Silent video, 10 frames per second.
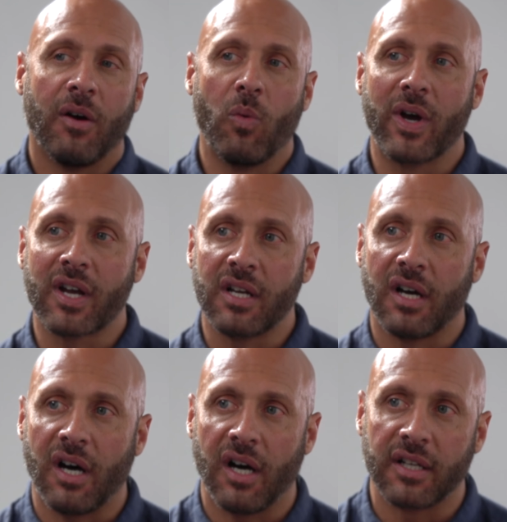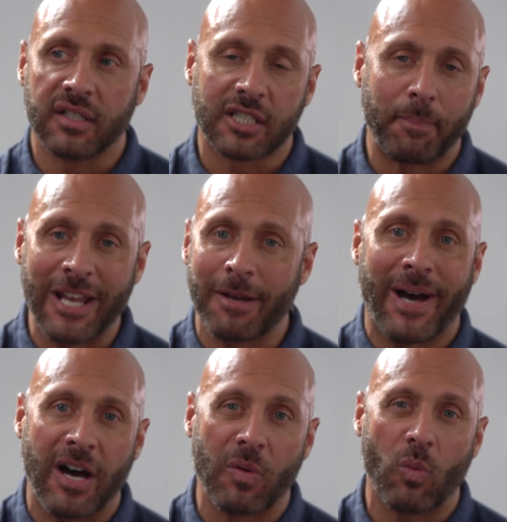We're going to speak
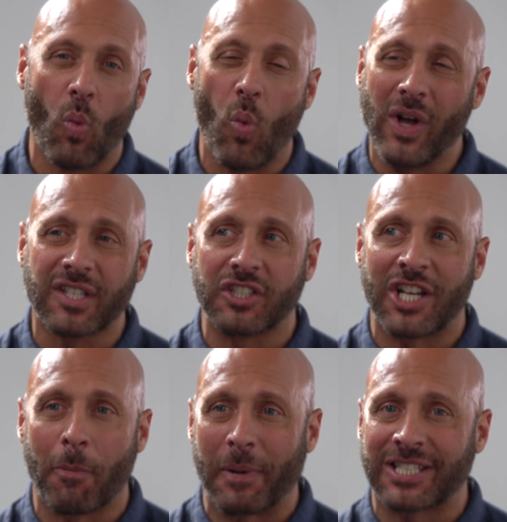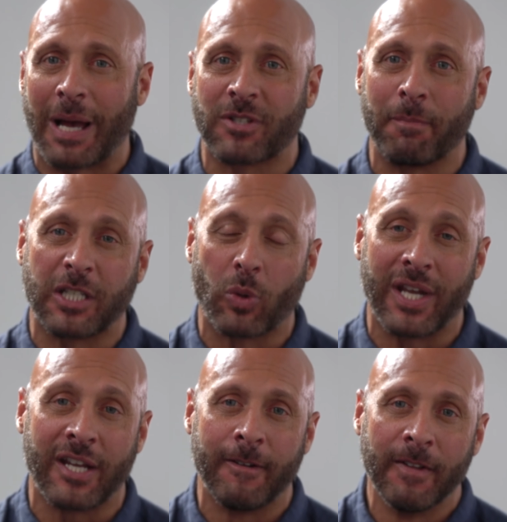about what's the general perception
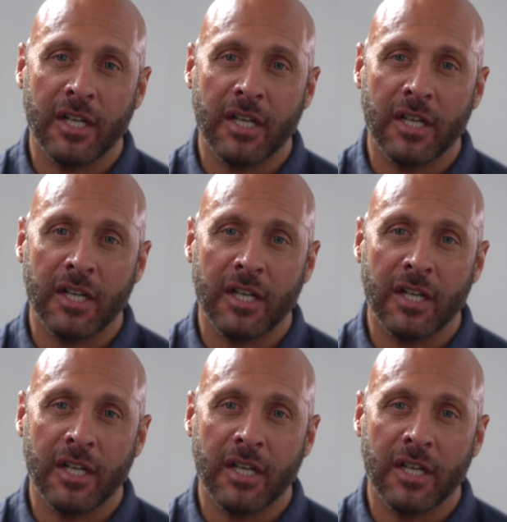between